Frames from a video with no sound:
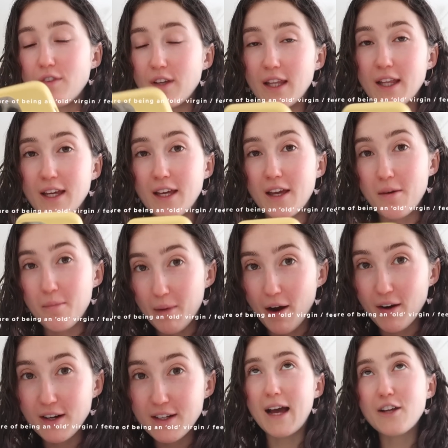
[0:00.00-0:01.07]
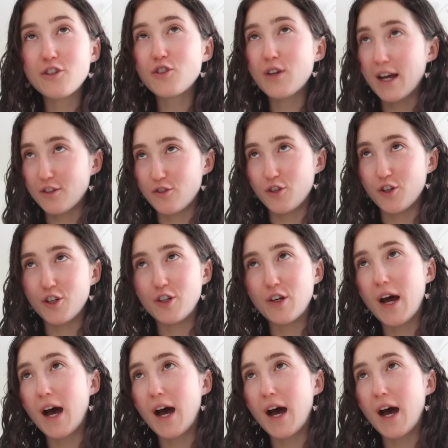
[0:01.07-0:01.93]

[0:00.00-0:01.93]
feeling embarrassed? As you guys know,